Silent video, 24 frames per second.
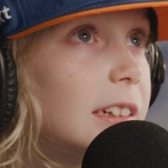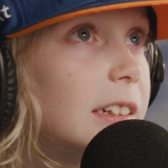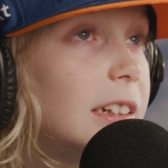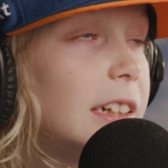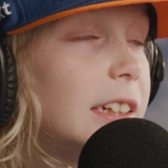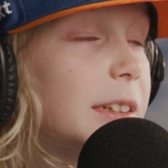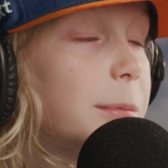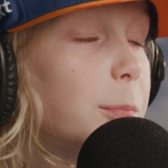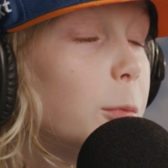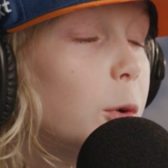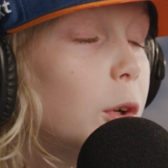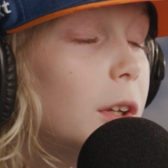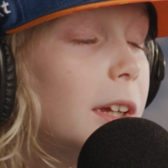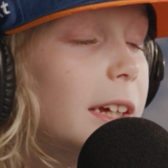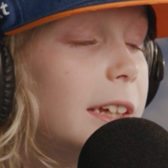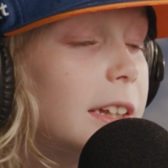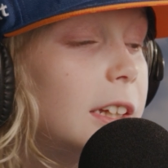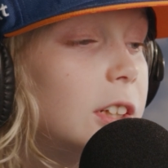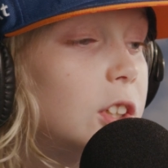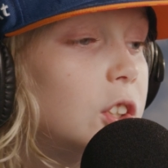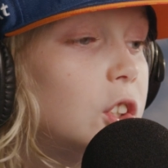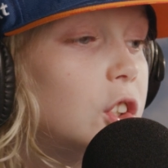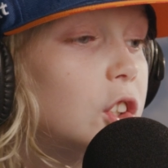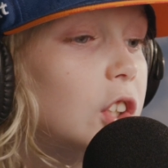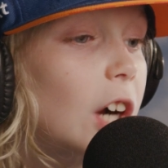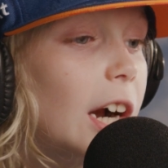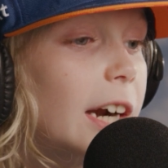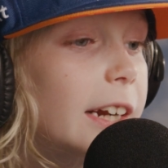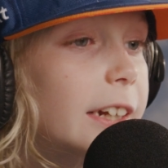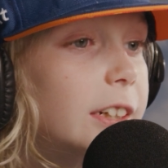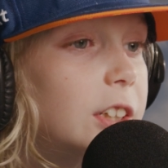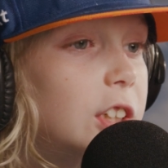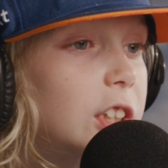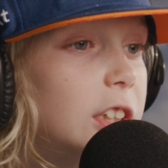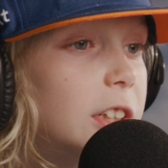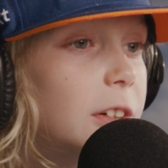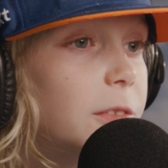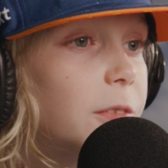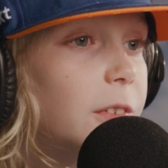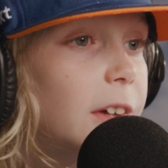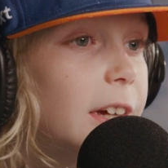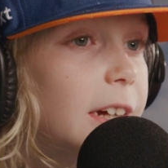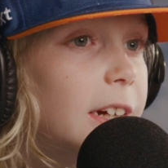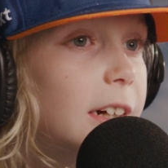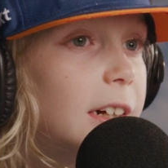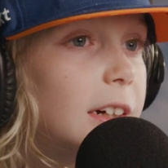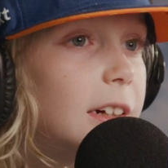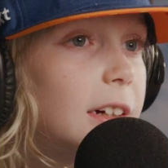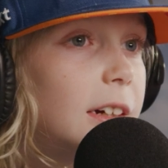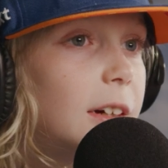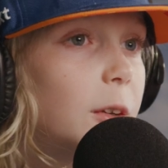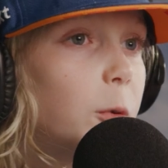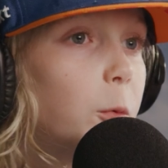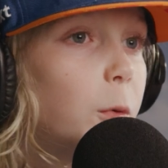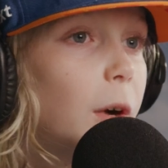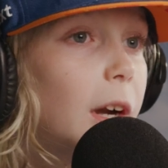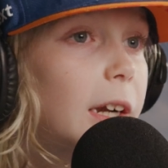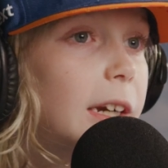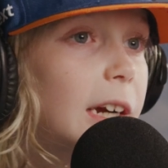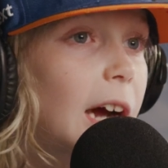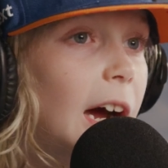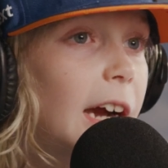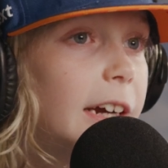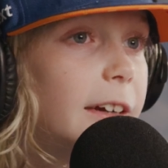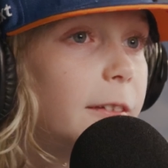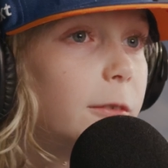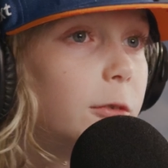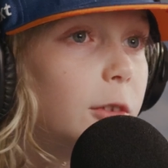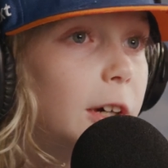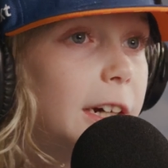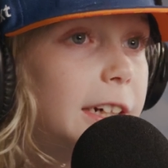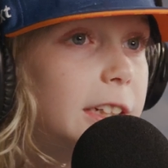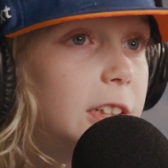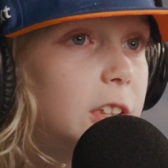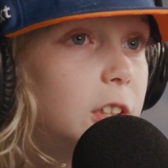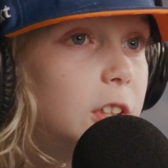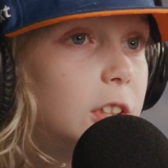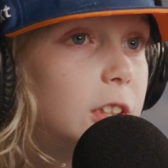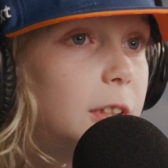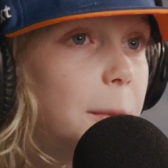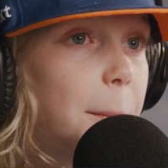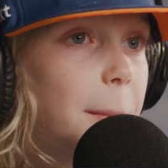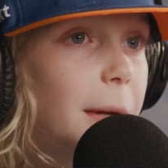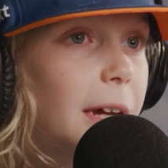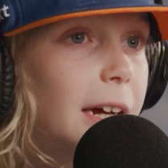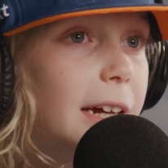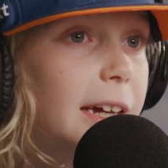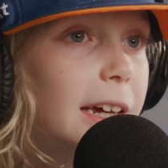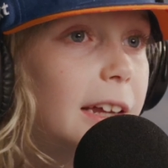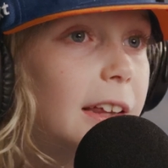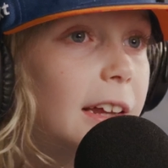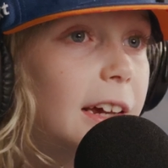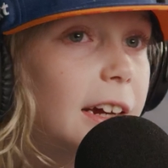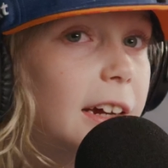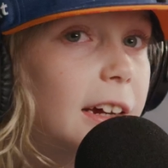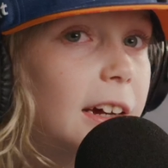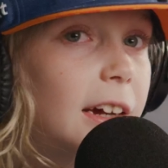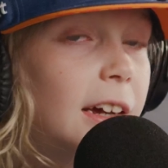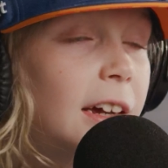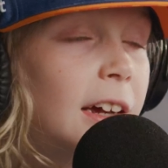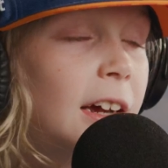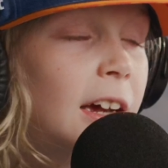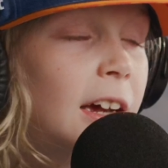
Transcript: it's more like the strategy of like what kind of racers to pick and like